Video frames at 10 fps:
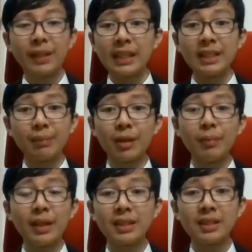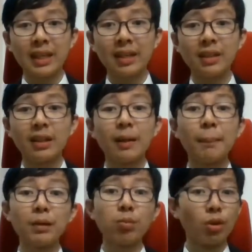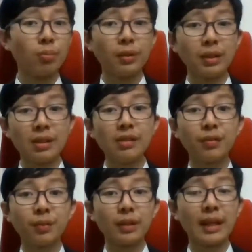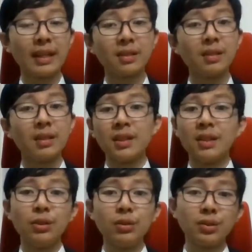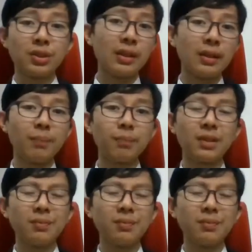they somehow made this character a bit more believable and used the